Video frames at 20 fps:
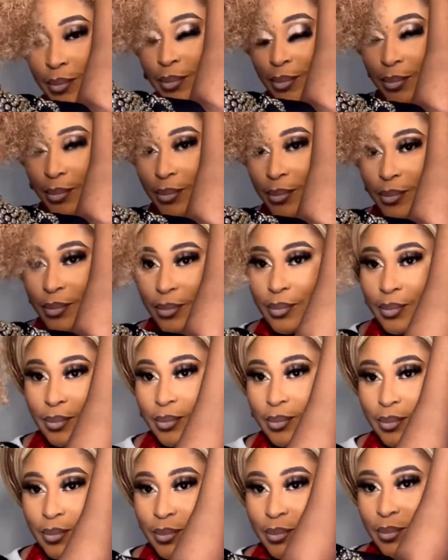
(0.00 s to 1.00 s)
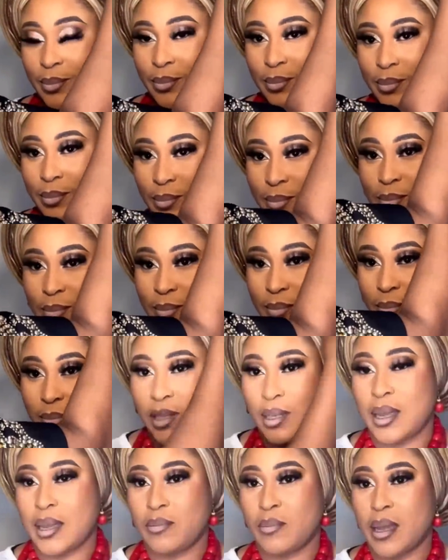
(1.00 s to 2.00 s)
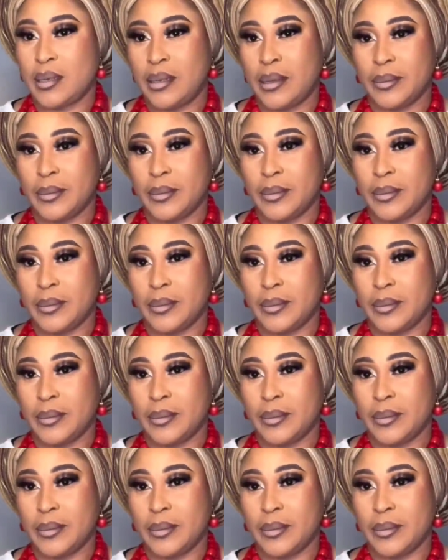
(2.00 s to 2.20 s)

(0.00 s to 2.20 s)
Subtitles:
On top, you see the way I bring